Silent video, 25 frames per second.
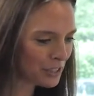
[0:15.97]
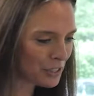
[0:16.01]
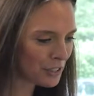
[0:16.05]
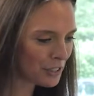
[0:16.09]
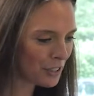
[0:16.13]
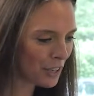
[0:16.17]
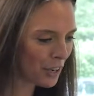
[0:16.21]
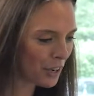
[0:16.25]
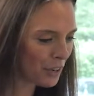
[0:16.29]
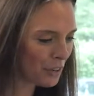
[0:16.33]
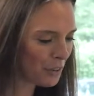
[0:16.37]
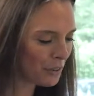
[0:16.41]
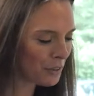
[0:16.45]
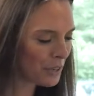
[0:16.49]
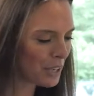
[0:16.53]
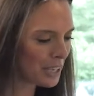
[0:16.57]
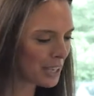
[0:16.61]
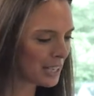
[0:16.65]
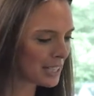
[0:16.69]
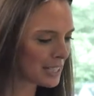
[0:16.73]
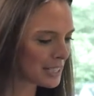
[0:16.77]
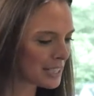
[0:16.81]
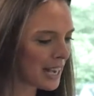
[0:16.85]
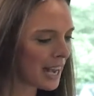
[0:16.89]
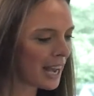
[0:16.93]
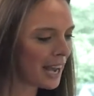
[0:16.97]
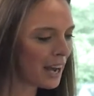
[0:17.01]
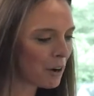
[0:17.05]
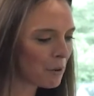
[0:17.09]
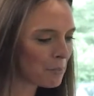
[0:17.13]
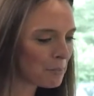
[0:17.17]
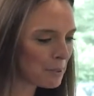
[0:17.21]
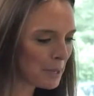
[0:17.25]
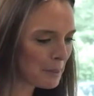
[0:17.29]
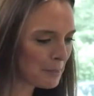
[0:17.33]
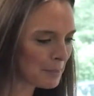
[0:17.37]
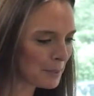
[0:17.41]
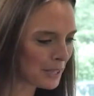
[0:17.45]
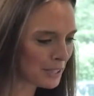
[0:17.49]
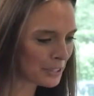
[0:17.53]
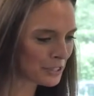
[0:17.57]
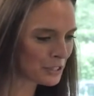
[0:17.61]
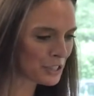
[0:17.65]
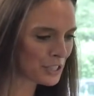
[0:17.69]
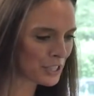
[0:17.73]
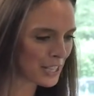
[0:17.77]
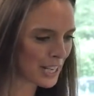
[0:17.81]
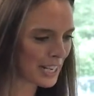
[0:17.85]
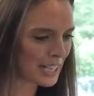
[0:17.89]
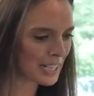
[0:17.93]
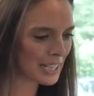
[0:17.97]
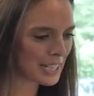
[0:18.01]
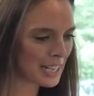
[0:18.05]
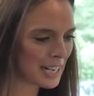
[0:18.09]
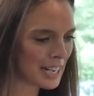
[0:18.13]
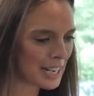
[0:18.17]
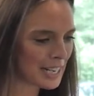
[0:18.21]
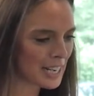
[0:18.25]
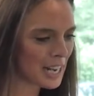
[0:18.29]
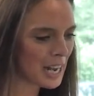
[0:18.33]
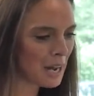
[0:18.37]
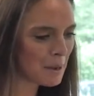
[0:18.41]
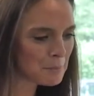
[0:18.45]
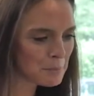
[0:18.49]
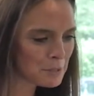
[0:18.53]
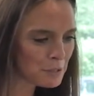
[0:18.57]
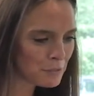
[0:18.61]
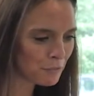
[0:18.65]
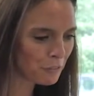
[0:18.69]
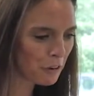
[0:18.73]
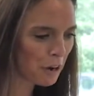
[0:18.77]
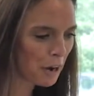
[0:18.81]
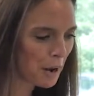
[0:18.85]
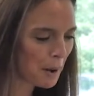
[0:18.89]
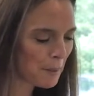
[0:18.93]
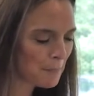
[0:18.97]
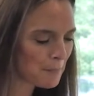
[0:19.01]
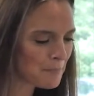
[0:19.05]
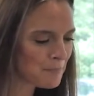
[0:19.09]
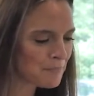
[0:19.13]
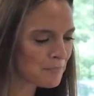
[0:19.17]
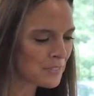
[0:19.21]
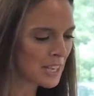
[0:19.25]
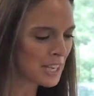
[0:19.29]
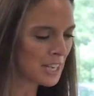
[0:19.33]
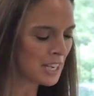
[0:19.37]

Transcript: So to help people understand it comes from